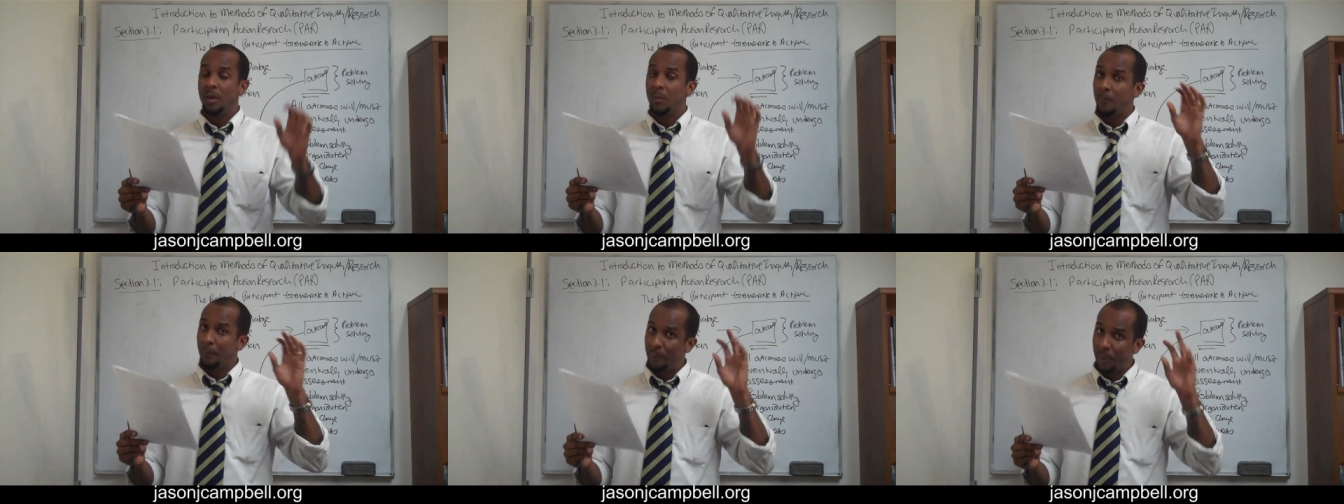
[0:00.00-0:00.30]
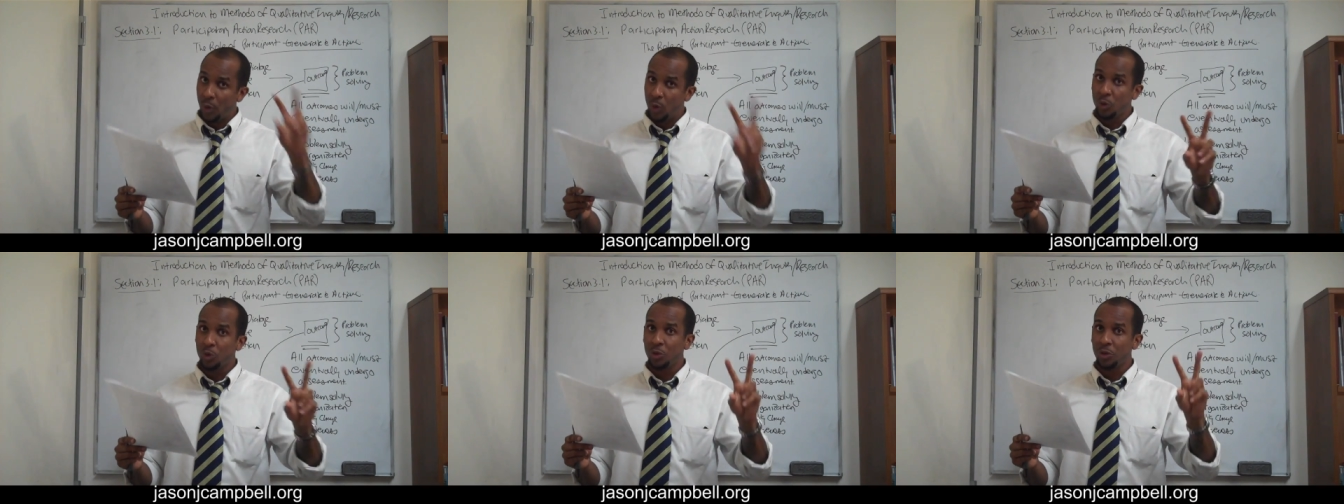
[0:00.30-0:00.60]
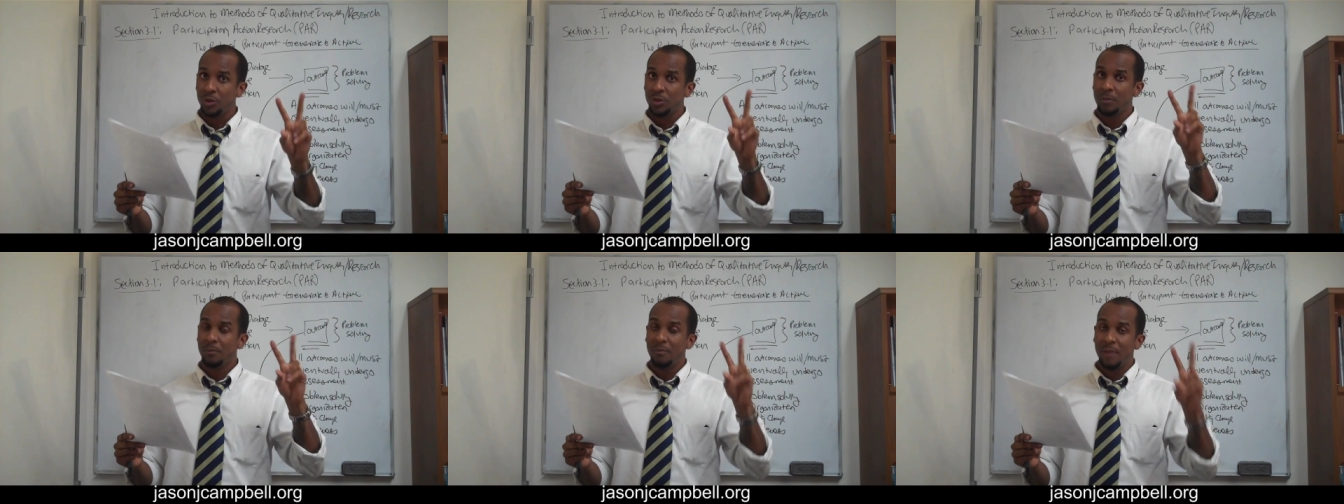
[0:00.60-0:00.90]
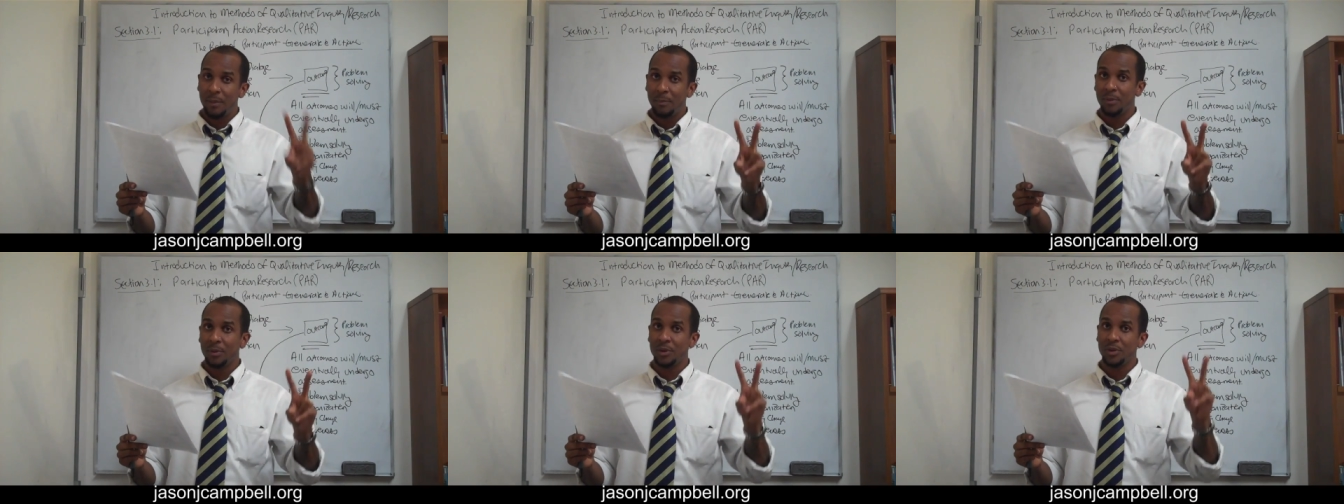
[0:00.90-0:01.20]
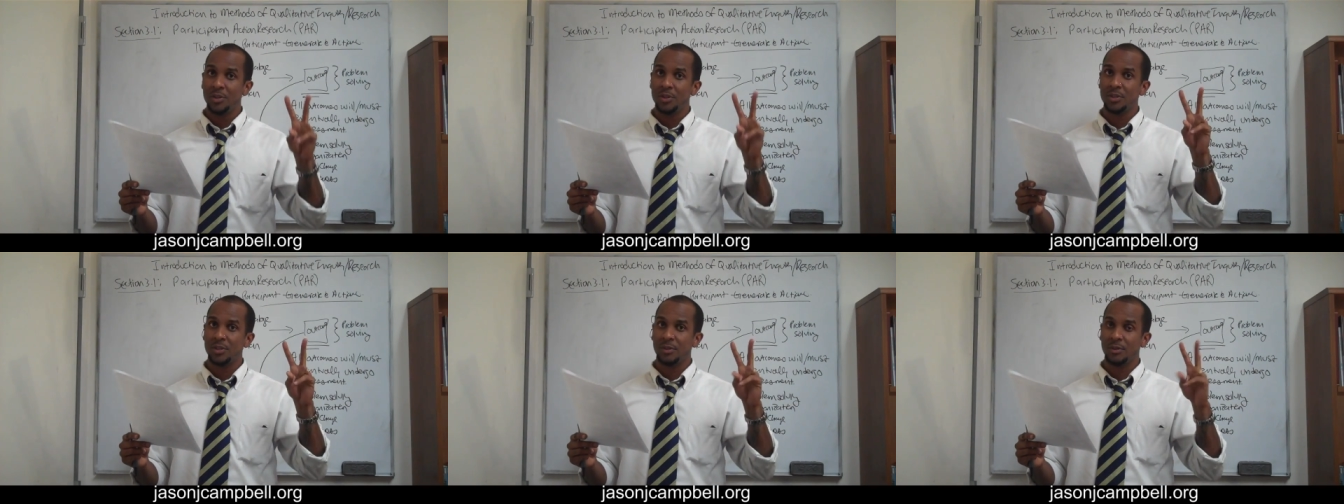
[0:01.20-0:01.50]
Both
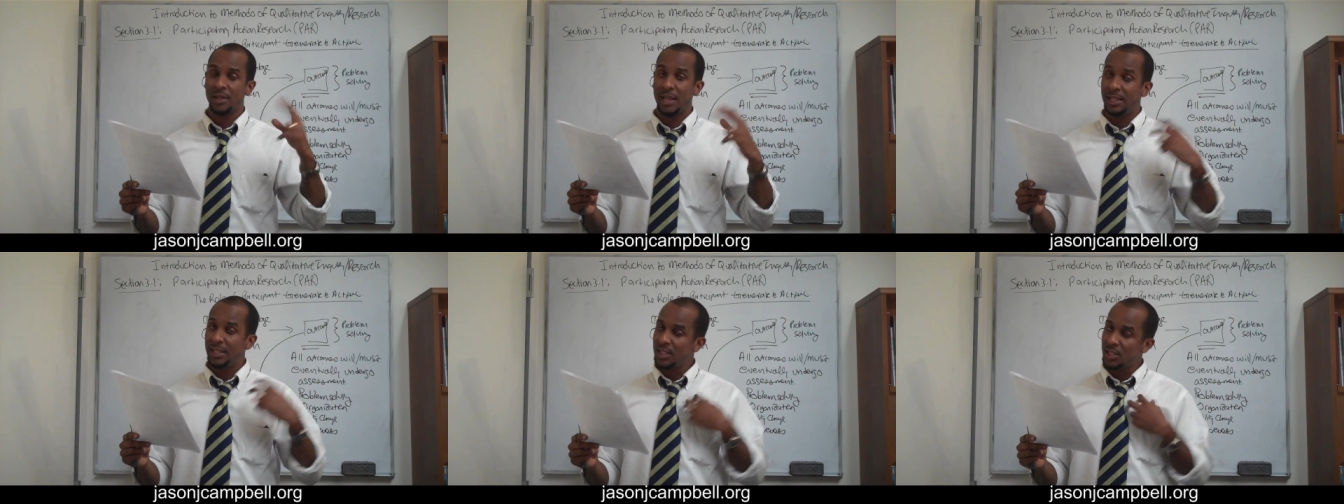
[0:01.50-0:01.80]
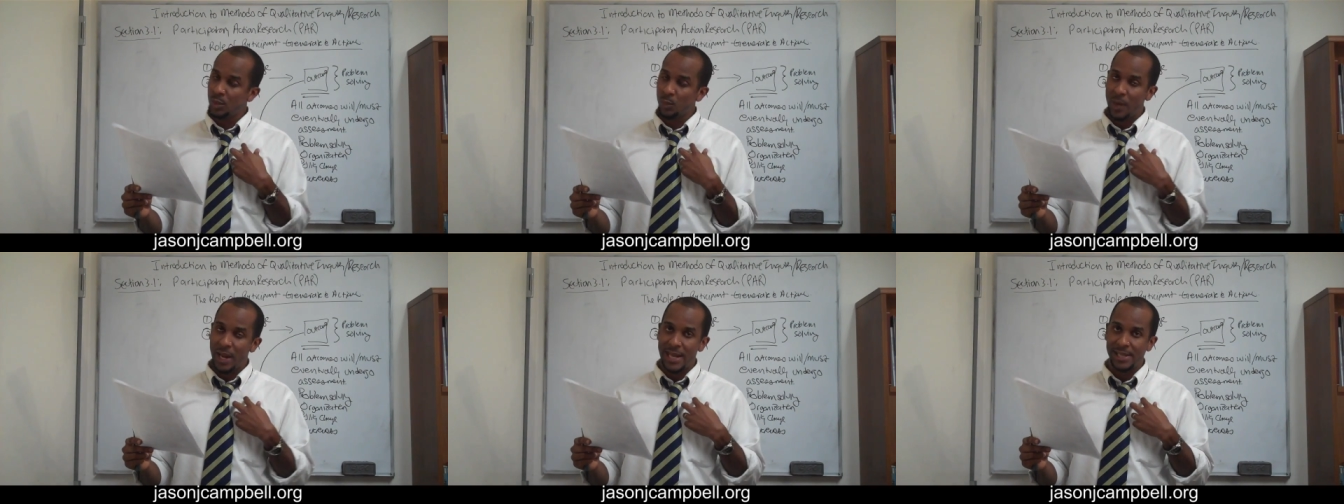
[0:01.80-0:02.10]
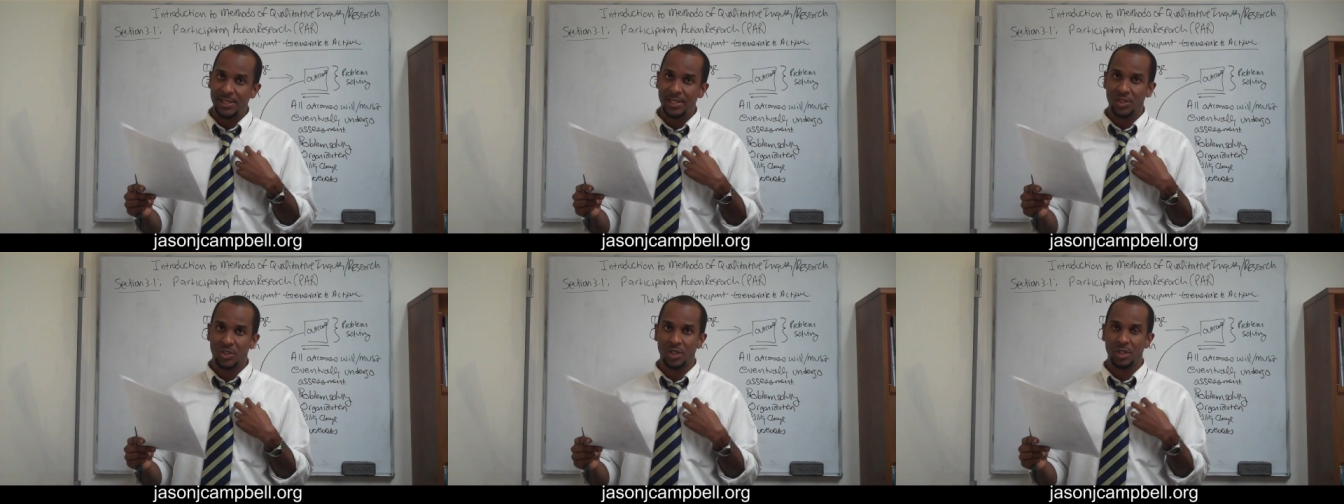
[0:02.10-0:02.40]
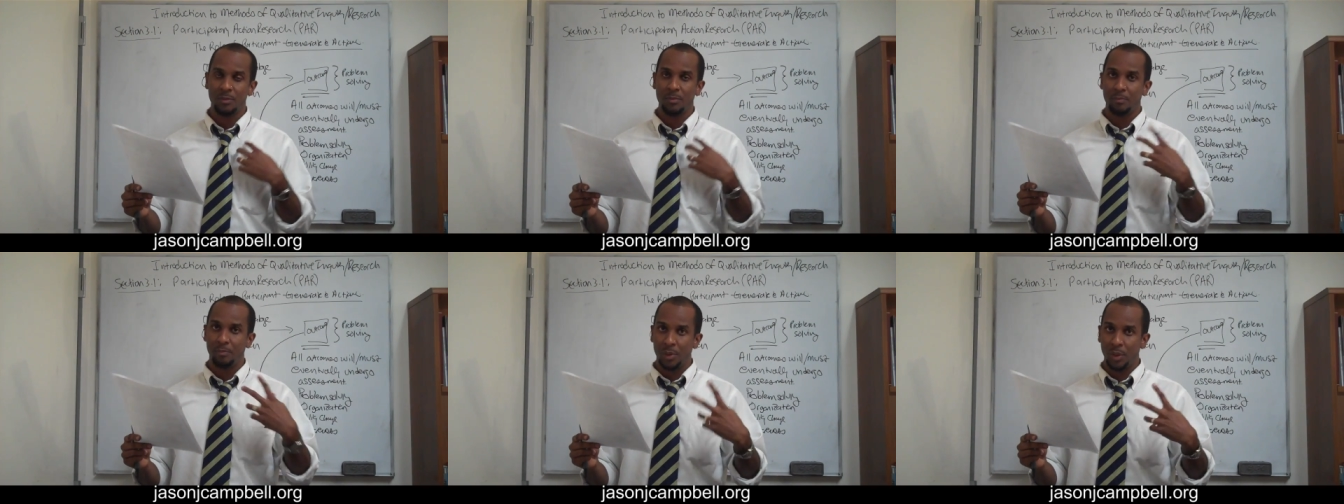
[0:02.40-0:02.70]
members, at least the way I teach it,